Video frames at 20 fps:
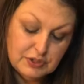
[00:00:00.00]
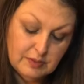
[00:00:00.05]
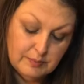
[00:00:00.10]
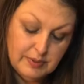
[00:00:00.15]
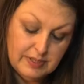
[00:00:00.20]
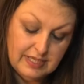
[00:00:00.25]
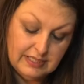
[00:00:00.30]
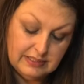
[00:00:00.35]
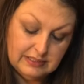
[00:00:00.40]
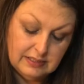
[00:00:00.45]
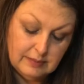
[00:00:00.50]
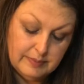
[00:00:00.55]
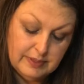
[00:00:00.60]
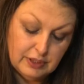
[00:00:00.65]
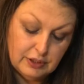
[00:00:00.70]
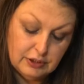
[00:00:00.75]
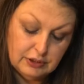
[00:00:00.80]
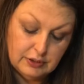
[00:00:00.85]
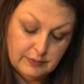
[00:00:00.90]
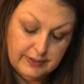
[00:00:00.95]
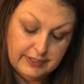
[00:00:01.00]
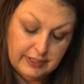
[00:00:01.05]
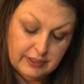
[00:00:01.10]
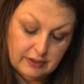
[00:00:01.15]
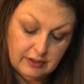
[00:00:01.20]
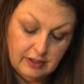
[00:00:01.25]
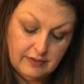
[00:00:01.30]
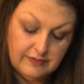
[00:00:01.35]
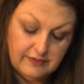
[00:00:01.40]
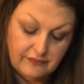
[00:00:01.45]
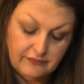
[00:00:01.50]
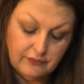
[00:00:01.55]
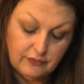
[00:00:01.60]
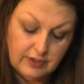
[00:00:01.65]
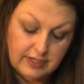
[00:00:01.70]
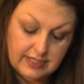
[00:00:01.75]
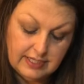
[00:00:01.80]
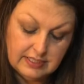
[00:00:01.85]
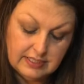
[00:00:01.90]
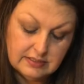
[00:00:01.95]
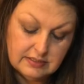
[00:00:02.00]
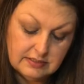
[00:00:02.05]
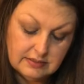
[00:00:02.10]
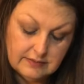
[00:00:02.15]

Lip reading: to put a little bit of glue here on the front